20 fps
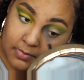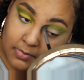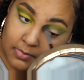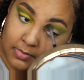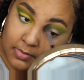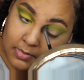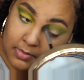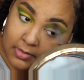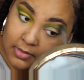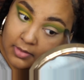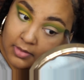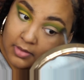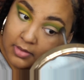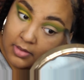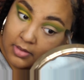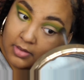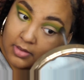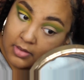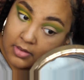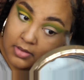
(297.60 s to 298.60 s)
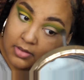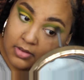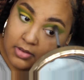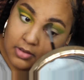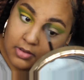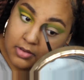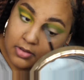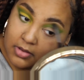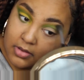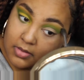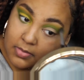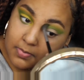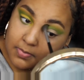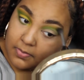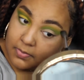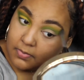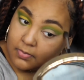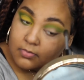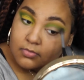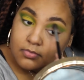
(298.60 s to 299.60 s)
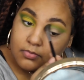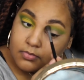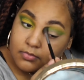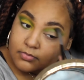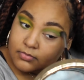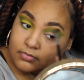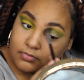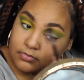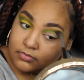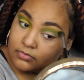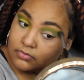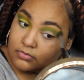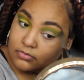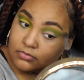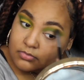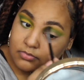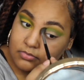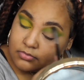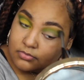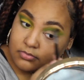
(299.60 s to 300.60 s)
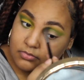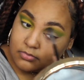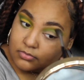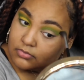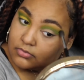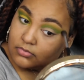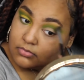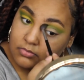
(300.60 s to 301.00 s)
(silence)